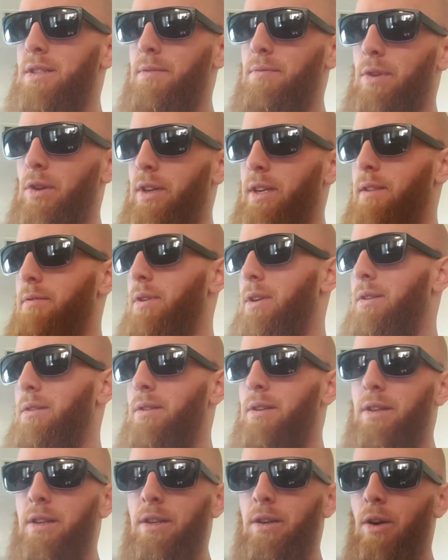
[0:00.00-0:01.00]
if they're giving,
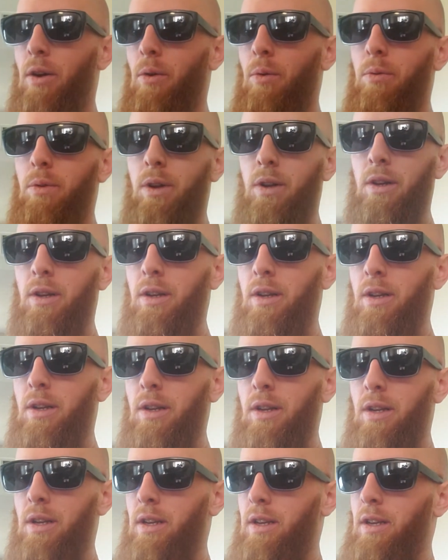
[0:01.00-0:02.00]
you know,
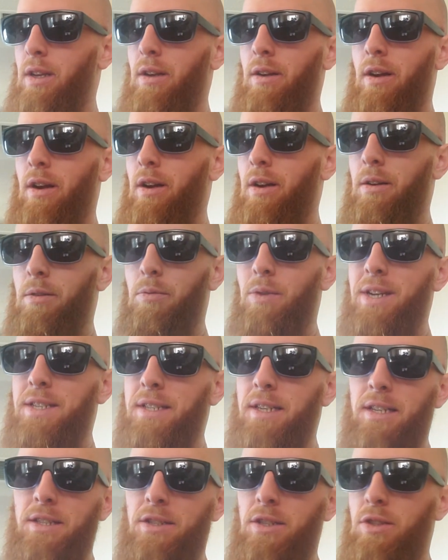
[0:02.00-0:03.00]

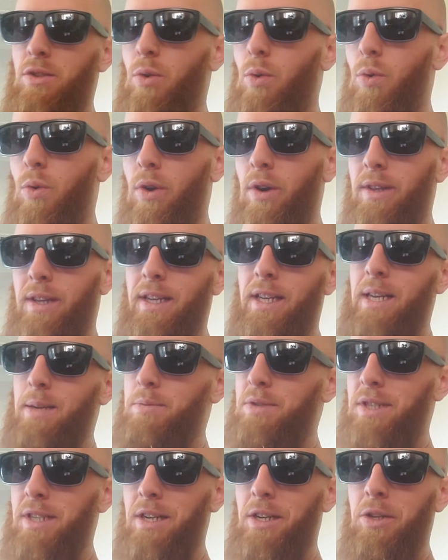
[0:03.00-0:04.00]
residents a tour and they keep
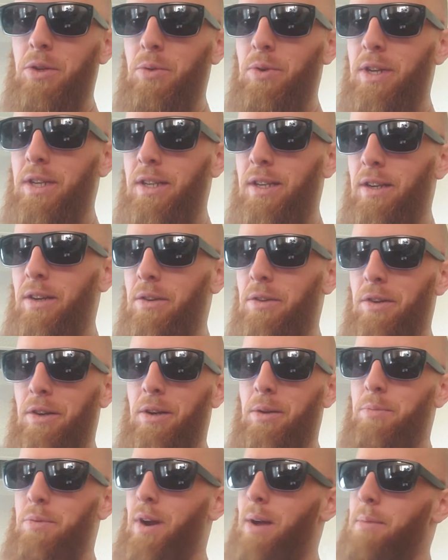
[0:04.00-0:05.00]
seeing you in here, they're
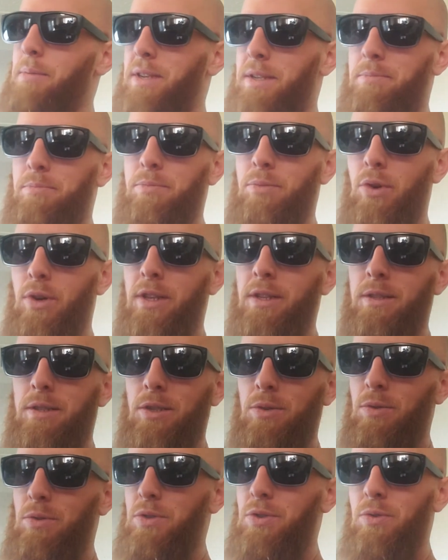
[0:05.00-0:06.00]
going to probably put it
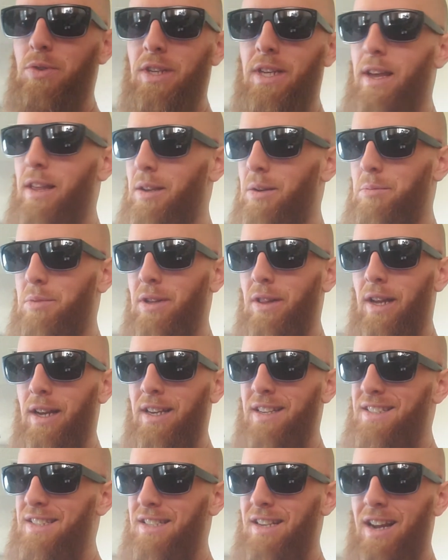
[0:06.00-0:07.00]
2 and 2 together and be
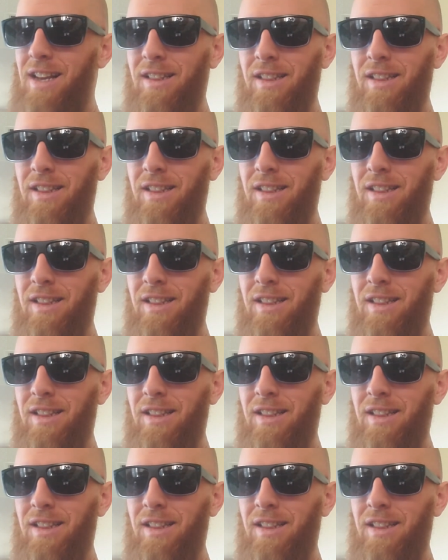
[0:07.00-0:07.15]
like, is this guy